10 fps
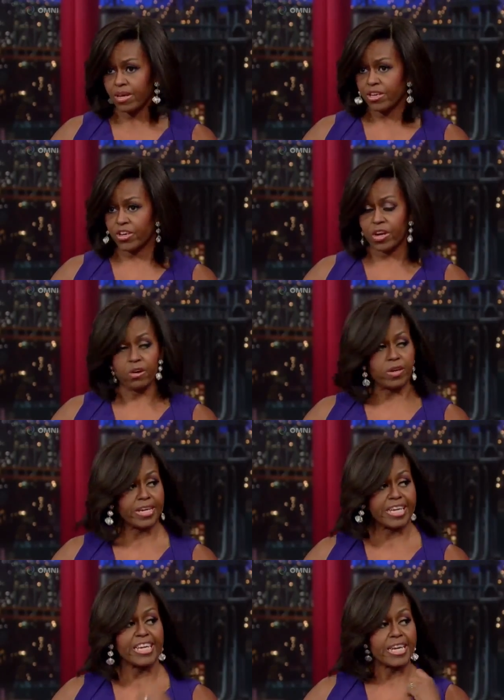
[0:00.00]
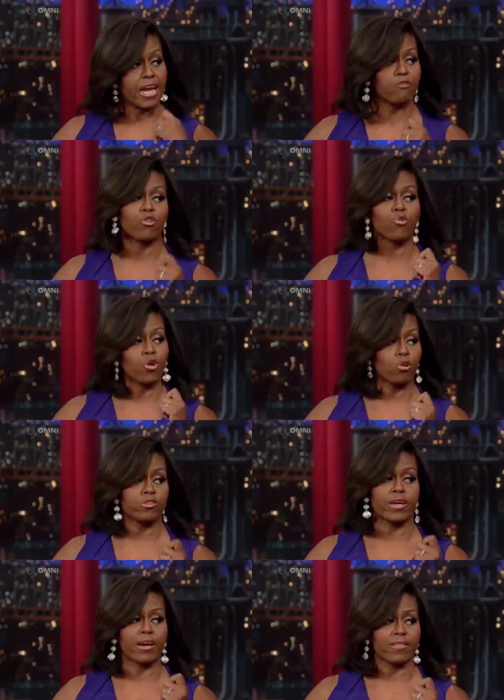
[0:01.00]
You know, he never
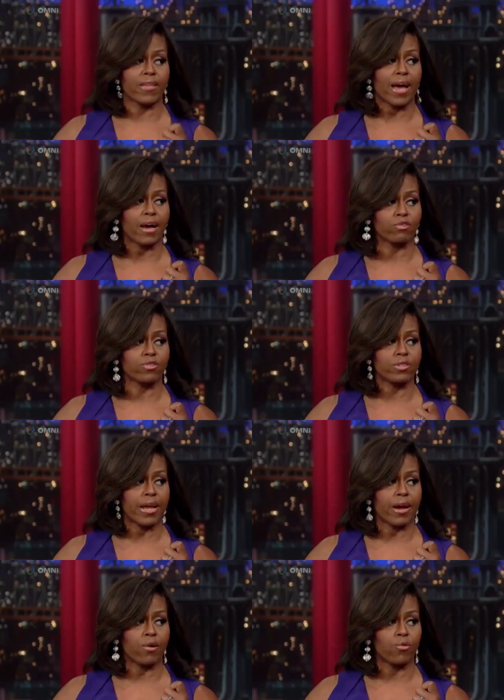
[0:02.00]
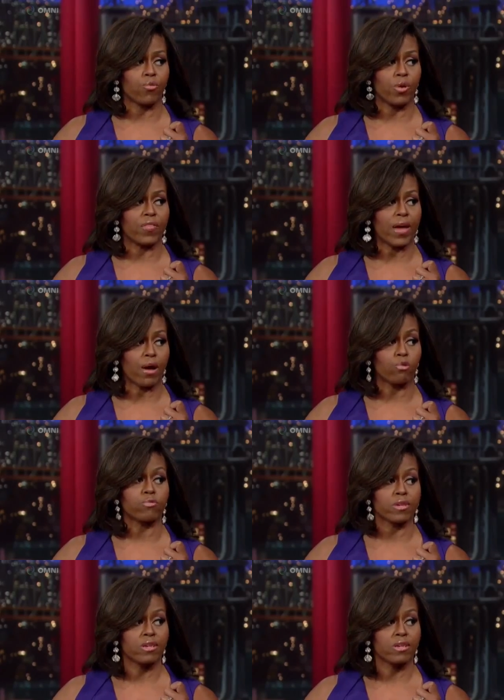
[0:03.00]
goes out of the house now without